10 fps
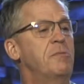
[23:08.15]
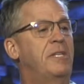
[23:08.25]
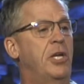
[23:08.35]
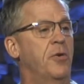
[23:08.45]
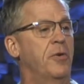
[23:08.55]

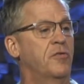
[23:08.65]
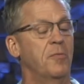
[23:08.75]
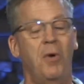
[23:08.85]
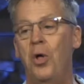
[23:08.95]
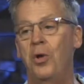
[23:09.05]
materials
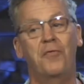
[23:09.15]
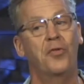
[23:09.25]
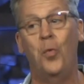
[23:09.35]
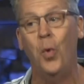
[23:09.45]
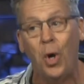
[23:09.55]
from all over
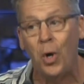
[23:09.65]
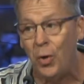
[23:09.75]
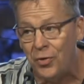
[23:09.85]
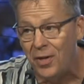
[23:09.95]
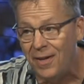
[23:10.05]
the
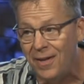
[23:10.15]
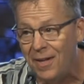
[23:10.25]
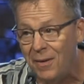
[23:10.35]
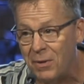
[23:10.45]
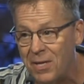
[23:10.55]
world
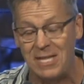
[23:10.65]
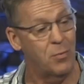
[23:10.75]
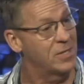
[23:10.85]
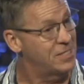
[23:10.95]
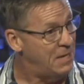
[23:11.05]
because they
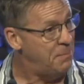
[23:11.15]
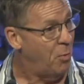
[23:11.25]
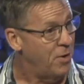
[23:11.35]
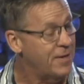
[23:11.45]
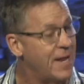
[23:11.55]
were a
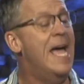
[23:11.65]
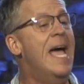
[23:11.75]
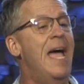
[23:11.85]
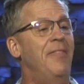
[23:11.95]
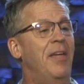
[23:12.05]
seaport
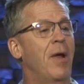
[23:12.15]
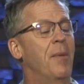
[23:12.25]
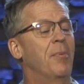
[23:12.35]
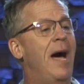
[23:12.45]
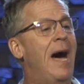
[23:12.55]
and they were
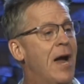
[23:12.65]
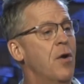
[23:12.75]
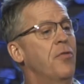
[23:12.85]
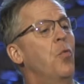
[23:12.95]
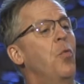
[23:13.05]
able to hire
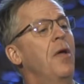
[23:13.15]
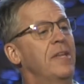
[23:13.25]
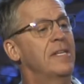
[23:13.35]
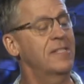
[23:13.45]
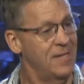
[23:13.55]
the
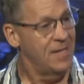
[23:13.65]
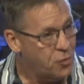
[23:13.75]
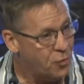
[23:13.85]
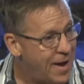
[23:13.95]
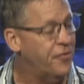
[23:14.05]
wealthiest
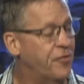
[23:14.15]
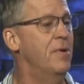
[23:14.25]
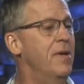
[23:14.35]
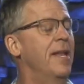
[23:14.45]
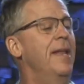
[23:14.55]

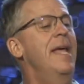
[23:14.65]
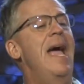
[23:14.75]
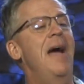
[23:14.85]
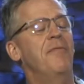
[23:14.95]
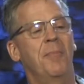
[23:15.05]
craftsmen and
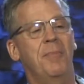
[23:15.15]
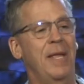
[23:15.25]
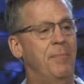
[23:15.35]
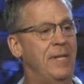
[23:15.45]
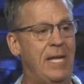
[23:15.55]
have them. I mean, I
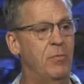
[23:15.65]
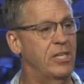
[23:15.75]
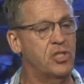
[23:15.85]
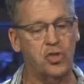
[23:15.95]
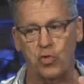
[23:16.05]
mean it was
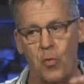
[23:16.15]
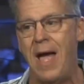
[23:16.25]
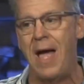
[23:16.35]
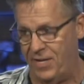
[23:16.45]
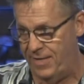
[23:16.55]

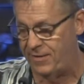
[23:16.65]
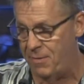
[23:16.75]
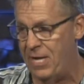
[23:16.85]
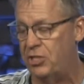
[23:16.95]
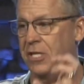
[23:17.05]
extravagant.
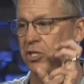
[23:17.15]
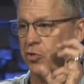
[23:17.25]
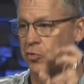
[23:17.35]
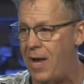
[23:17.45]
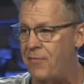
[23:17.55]
Imagine
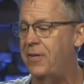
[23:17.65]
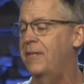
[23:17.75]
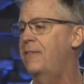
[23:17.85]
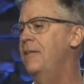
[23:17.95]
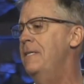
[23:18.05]
extravagant.